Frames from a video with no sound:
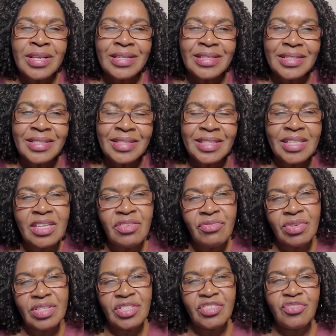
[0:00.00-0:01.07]

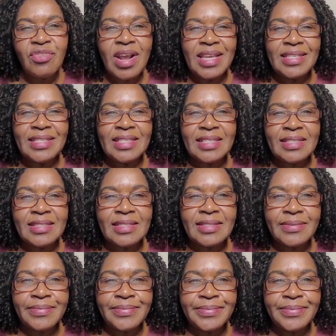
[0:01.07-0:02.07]
serious crisis.